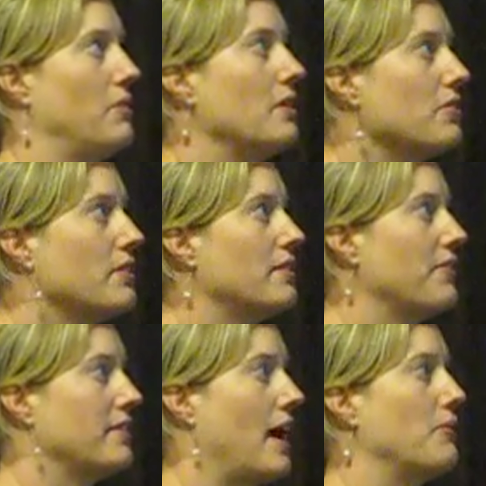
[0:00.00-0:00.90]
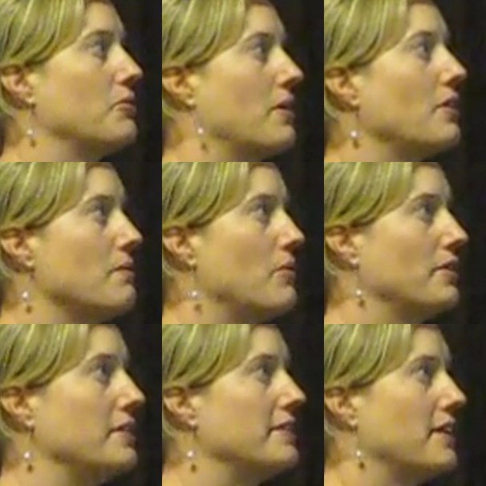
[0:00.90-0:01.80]
These are the different types, which I'll get more
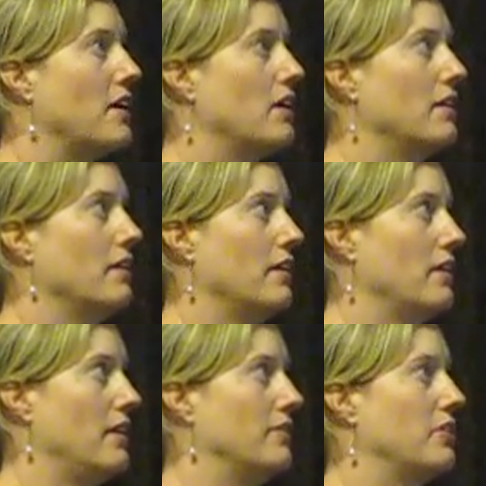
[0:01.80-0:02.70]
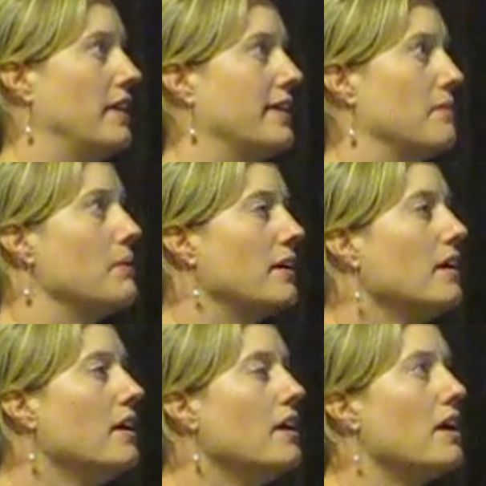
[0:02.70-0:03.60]
detail into later. But
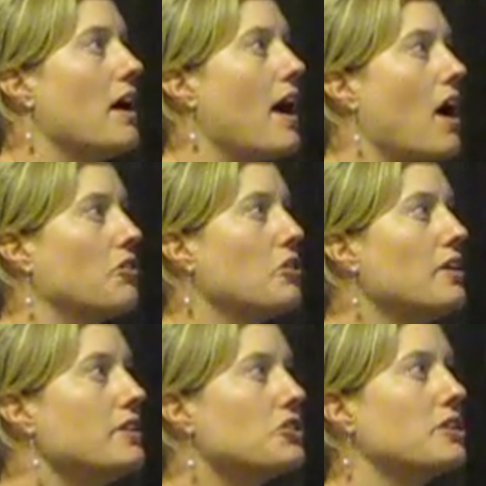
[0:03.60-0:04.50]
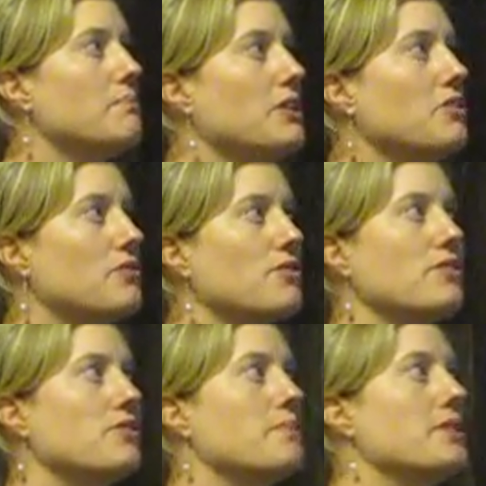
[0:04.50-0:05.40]
solar energy can be used for
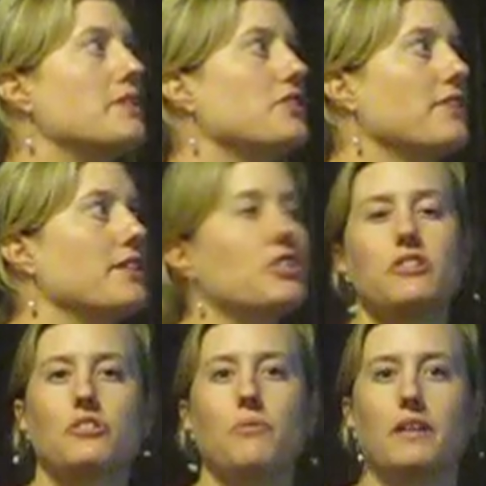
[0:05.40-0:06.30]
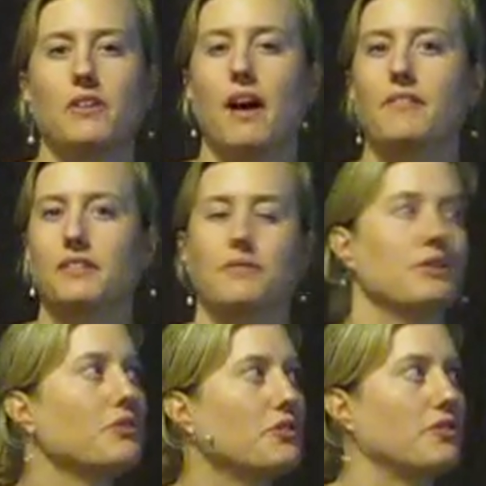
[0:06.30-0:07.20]
distributed generation, so what you have on
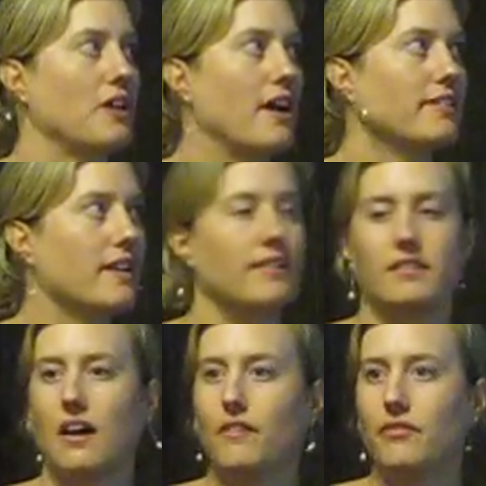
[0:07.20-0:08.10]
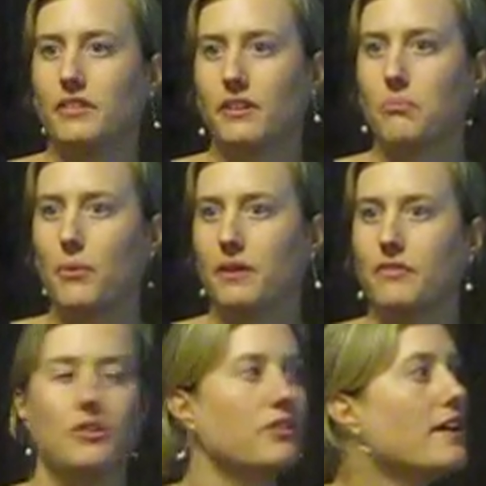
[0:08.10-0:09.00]
your roof, so it's on-site stuff near point of
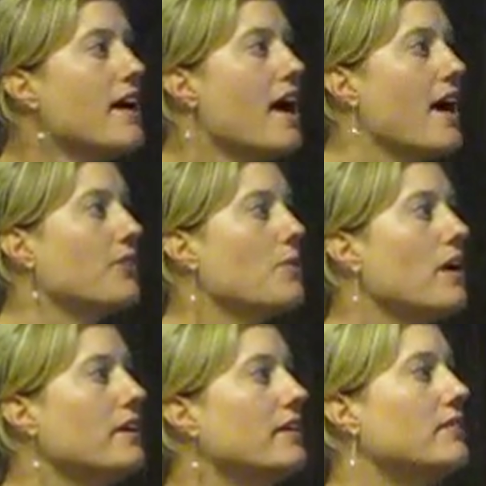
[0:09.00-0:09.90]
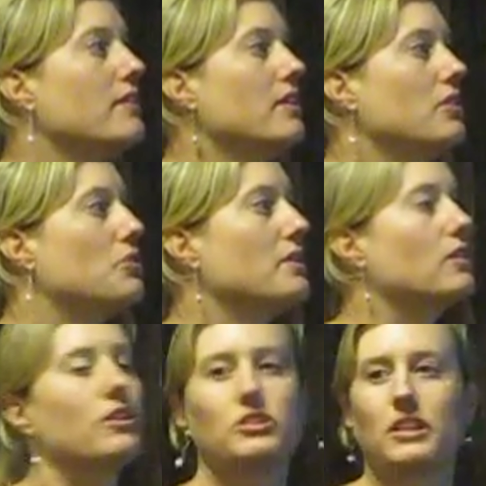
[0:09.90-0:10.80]
use, as well as doing
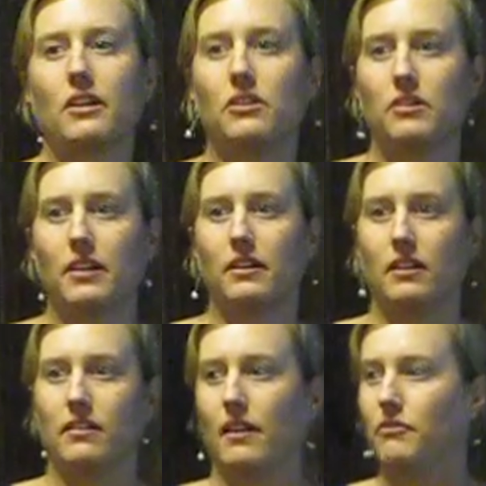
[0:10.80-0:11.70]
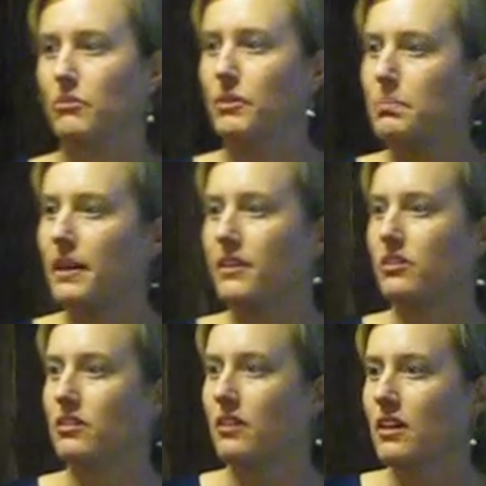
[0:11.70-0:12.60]
large-scale utility stuff to
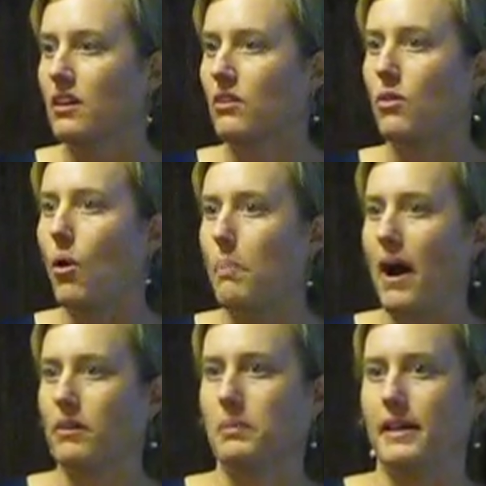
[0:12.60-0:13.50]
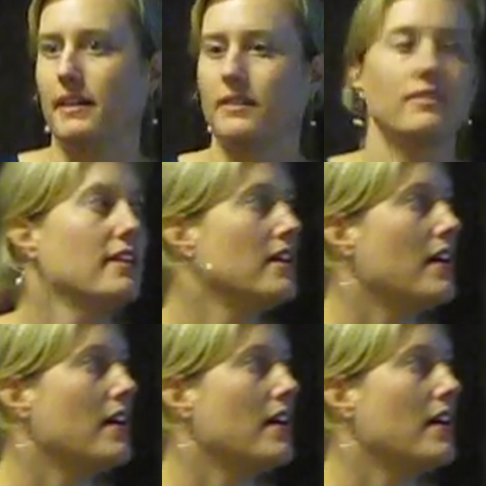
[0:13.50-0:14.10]
replace coal power plants.